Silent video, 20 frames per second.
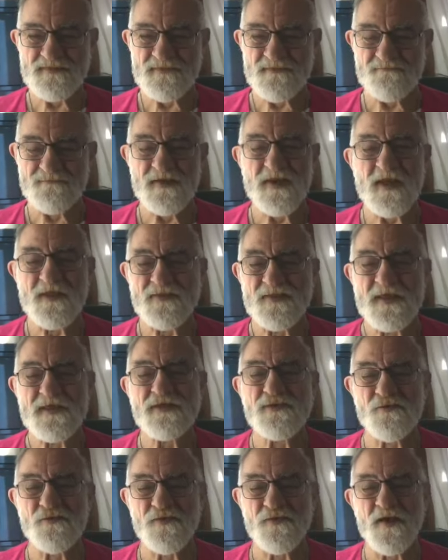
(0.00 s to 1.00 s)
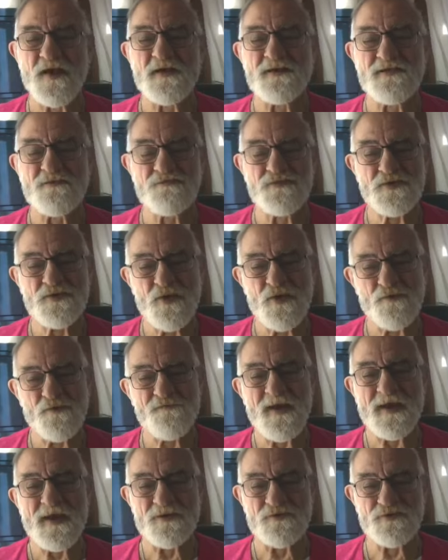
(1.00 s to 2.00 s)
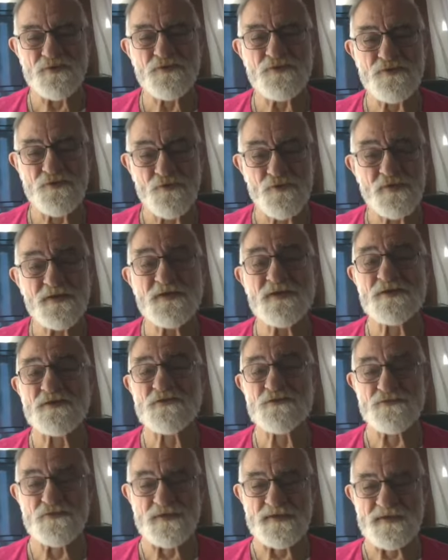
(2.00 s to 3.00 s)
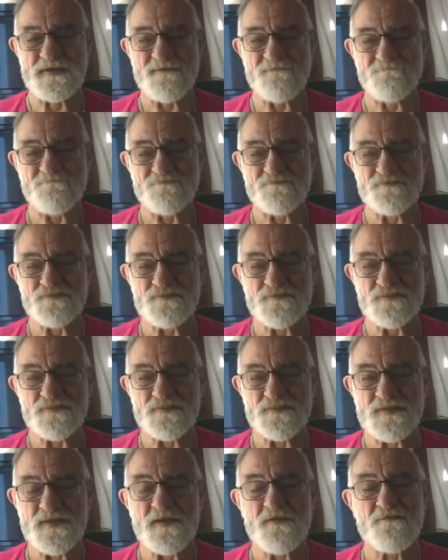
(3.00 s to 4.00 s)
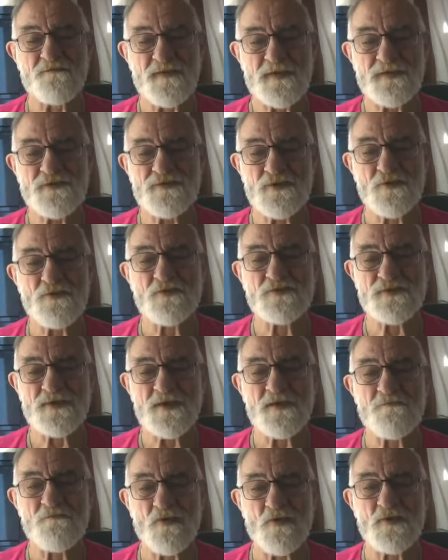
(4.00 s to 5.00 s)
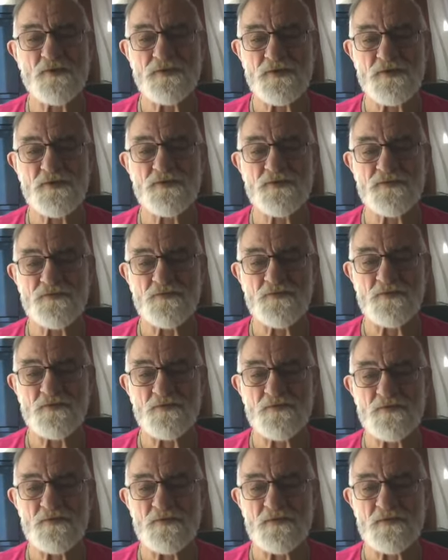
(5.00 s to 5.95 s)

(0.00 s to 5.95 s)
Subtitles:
But I think you'll find if you go back through your history, there have been tools that are more useful